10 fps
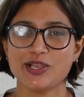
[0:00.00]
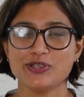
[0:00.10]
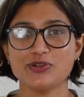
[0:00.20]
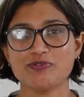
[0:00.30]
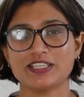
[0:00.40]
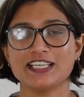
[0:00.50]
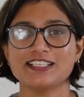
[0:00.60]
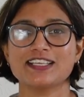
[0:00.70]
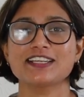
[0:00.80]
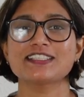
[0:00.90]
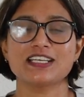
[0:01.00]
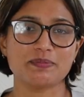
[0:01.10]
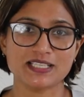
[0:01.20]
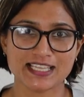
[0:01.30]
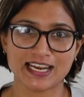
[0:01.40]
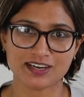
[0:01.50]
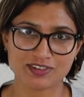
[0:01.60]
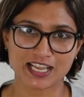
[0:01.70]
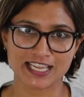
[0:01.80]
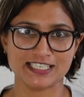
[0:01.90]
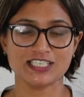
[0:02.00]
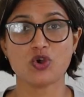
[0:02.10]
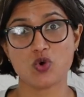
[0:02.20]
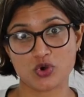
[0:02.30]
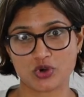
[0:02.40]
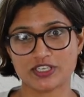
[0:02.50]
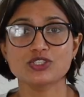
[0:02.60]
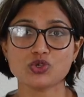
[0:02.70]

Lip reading: you know, whether it is a reasonable salary we are getting or not.